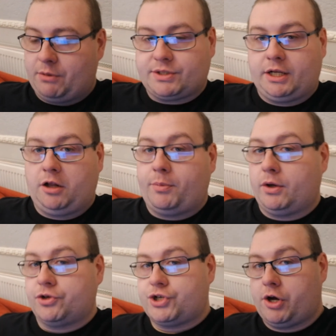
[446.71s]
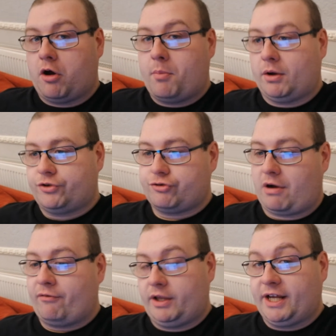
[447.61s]
I was a little bit unsure about
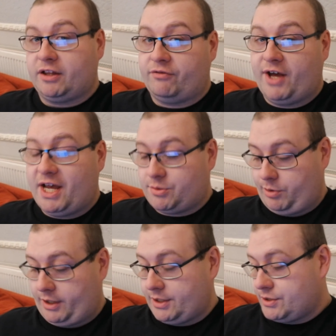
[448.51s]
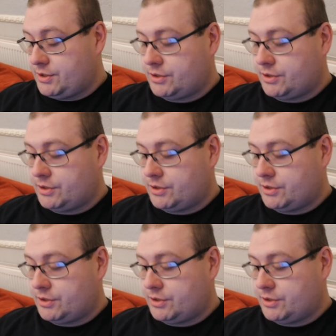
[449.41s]
travelling in the first place.